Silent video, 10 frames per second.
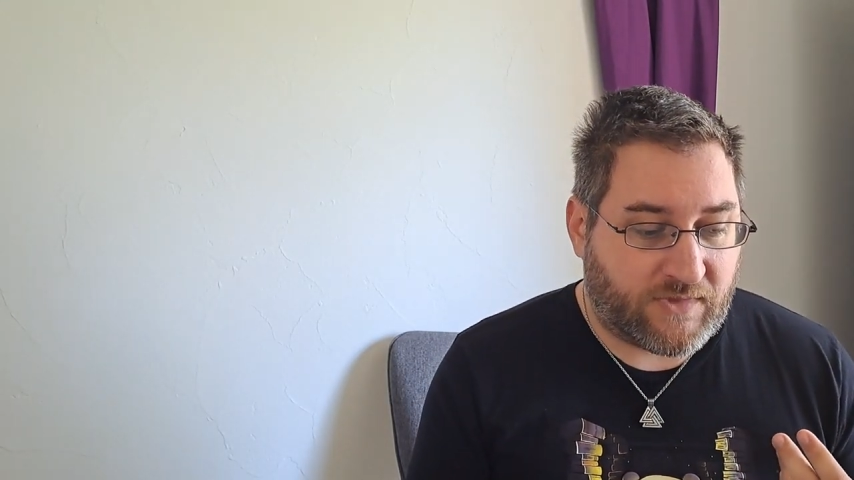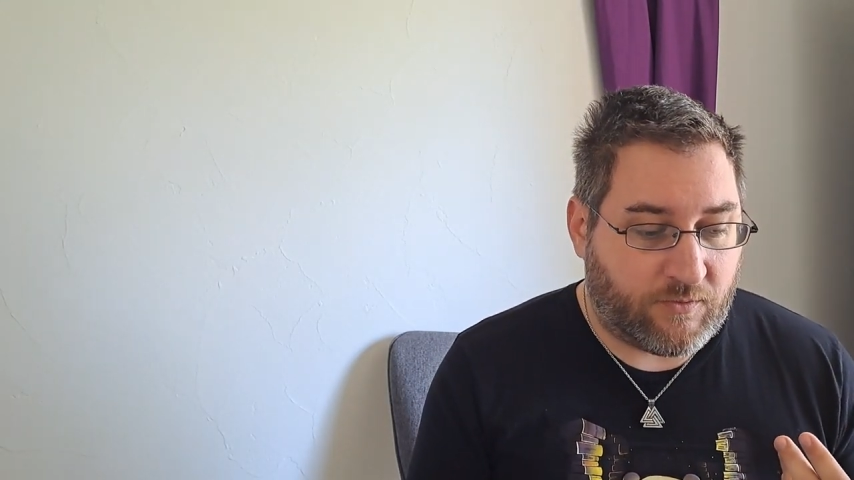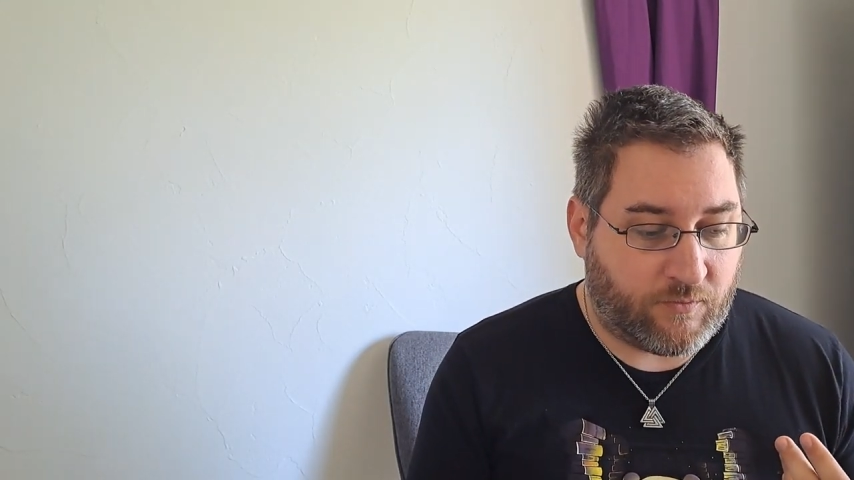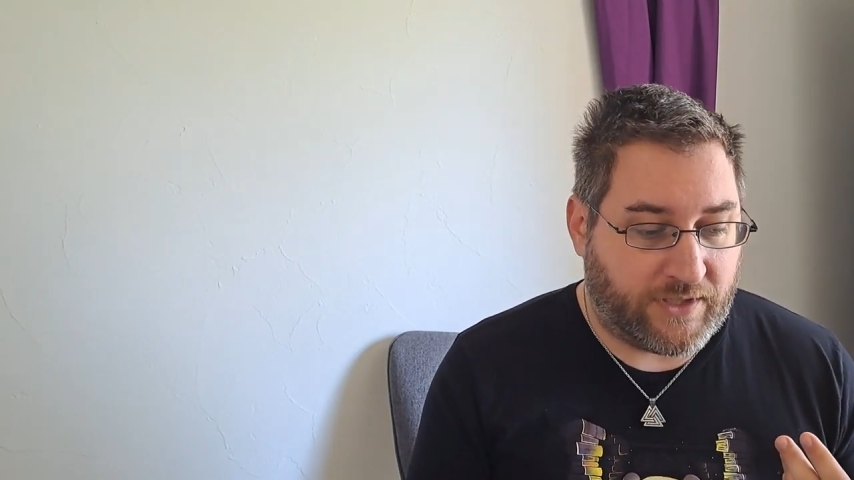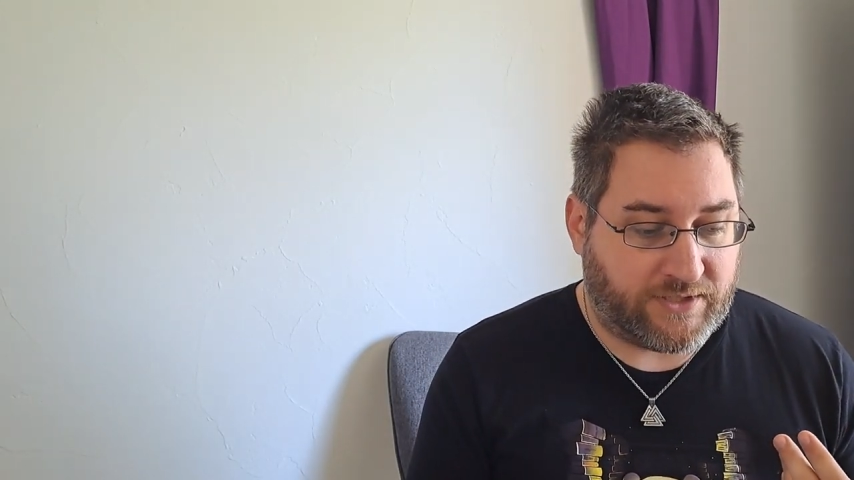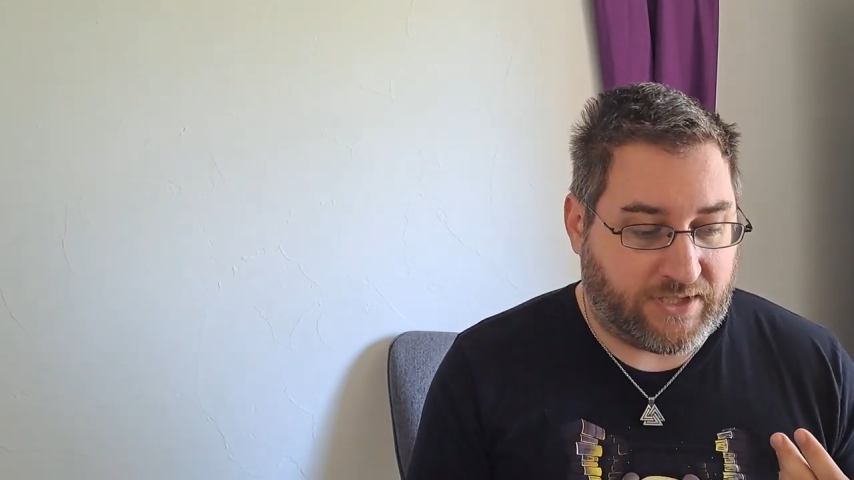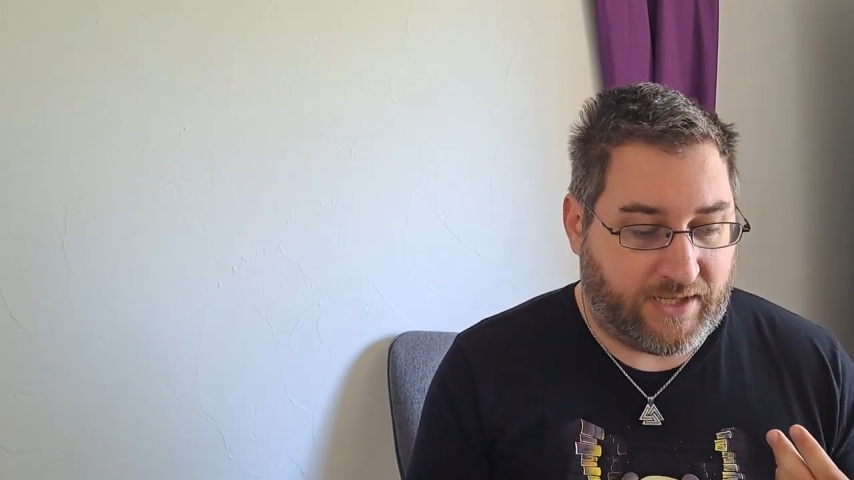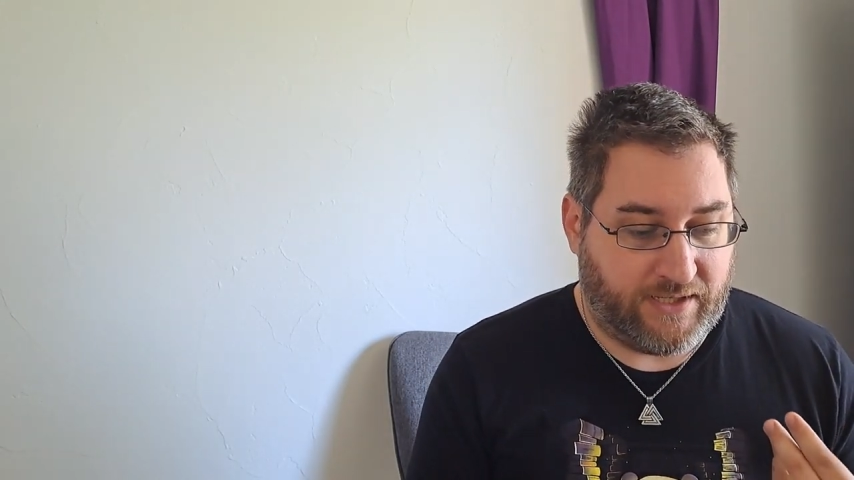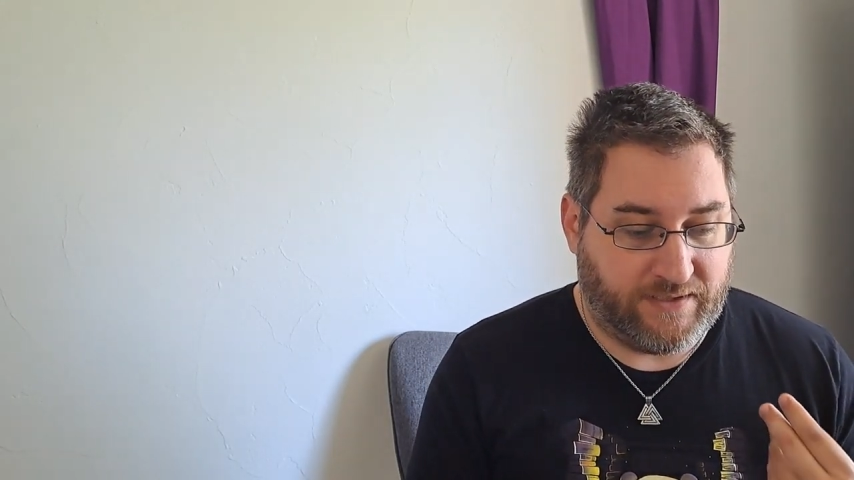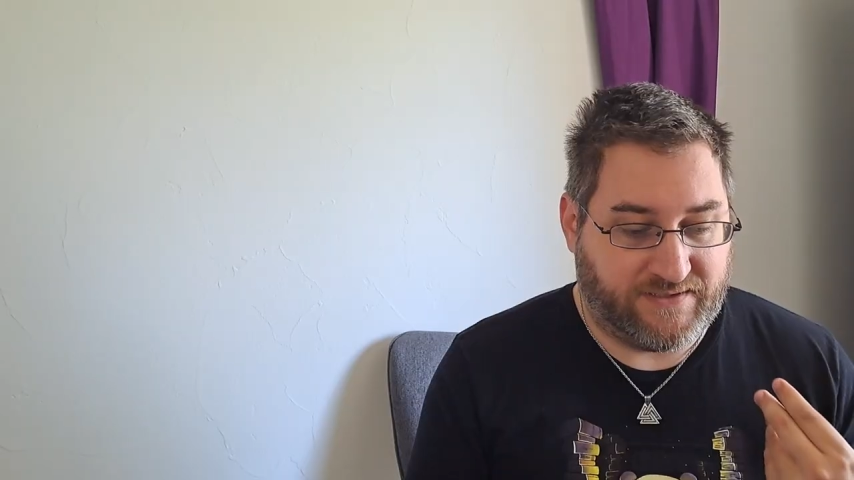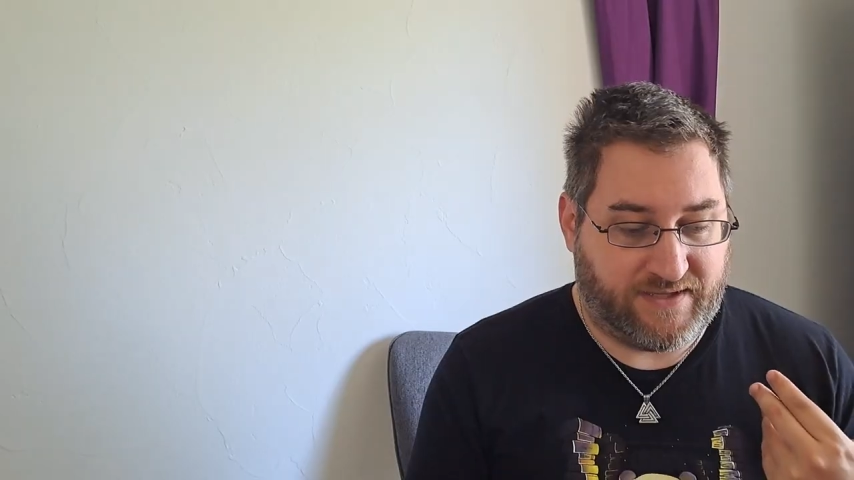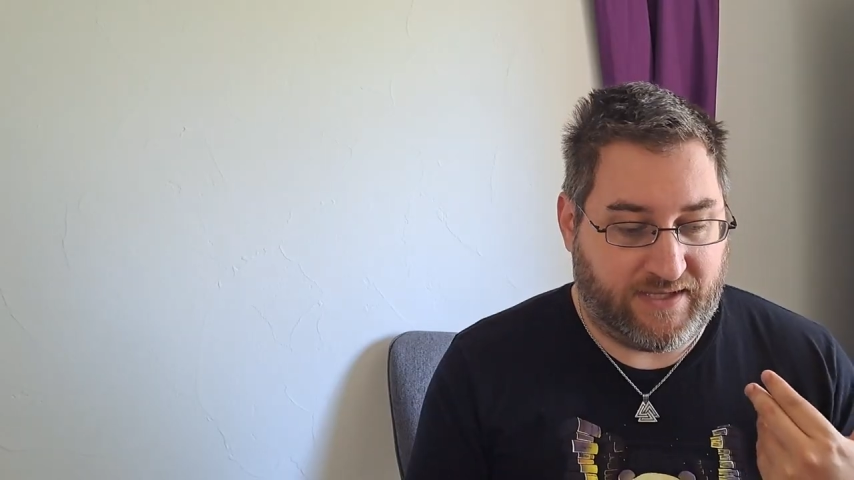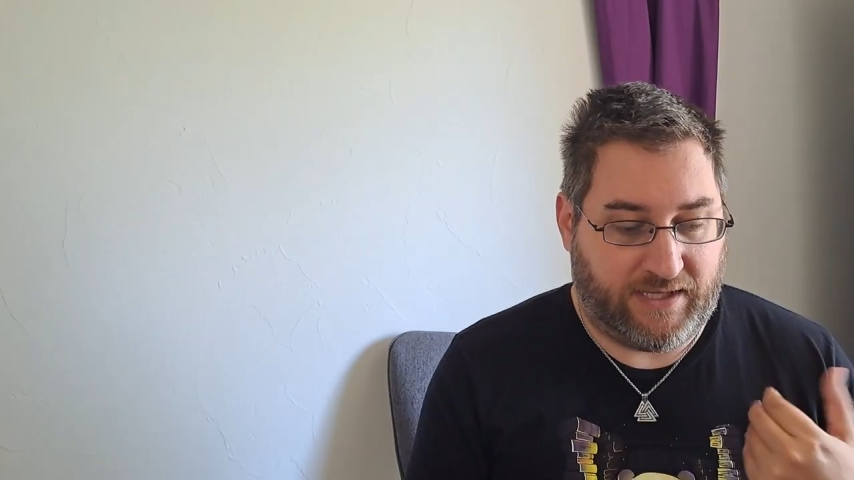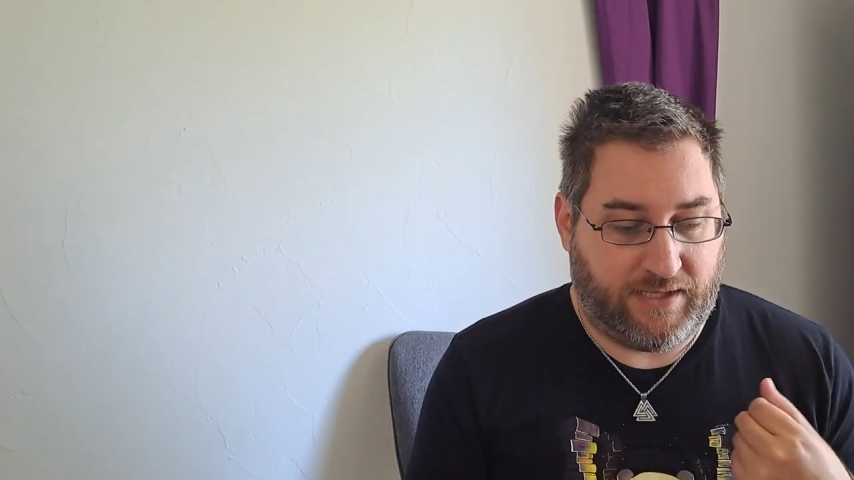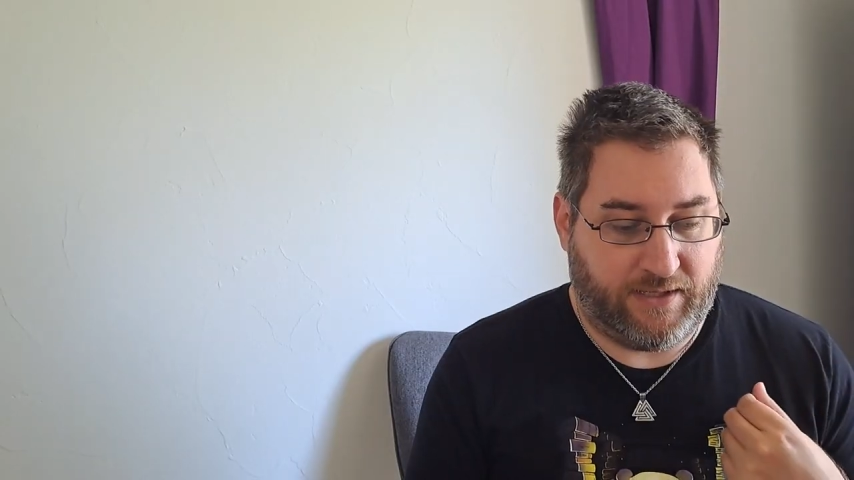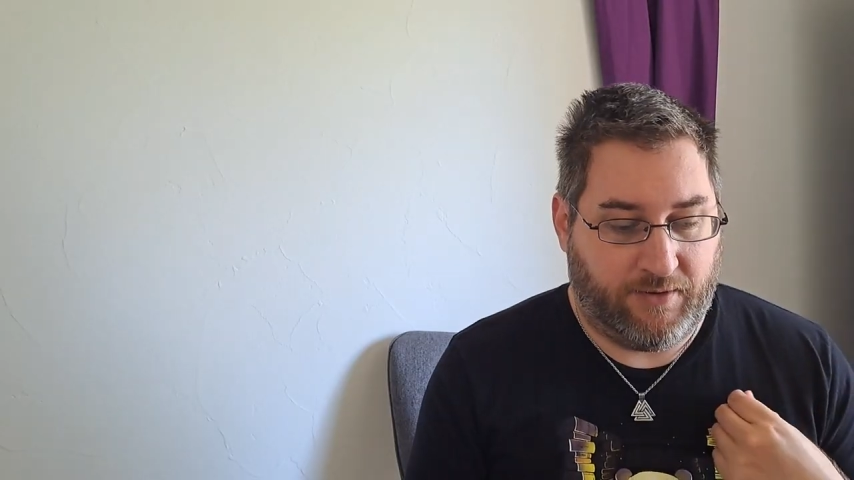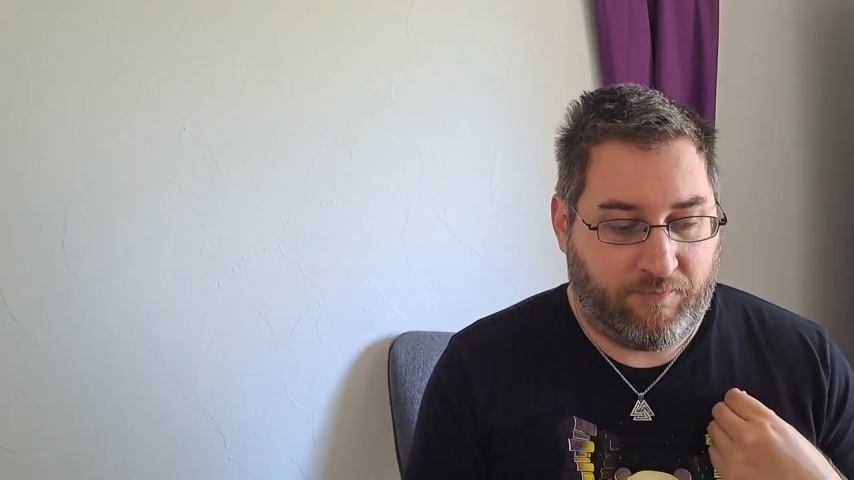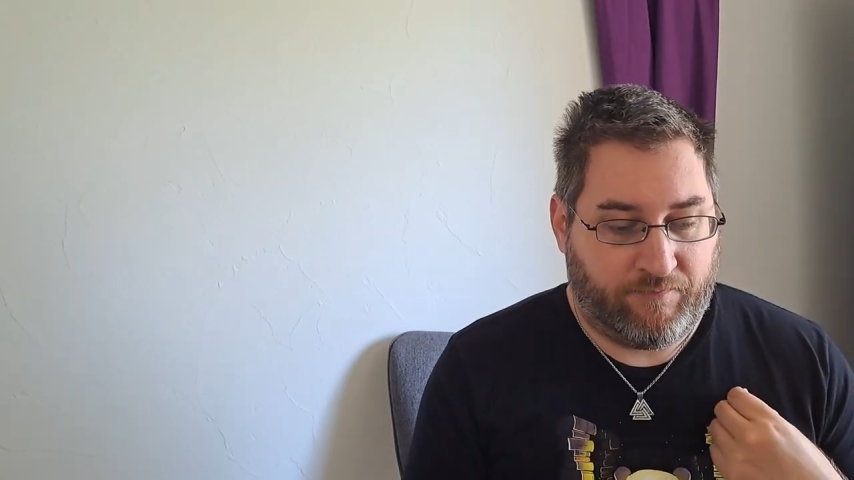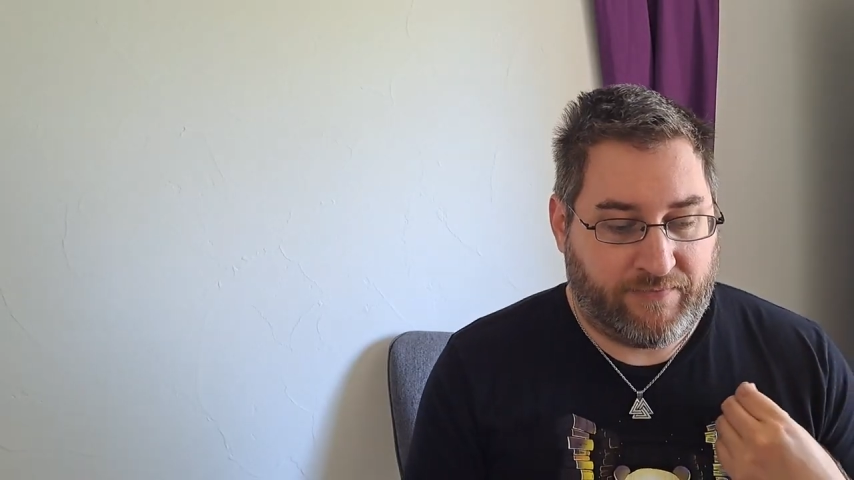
which is the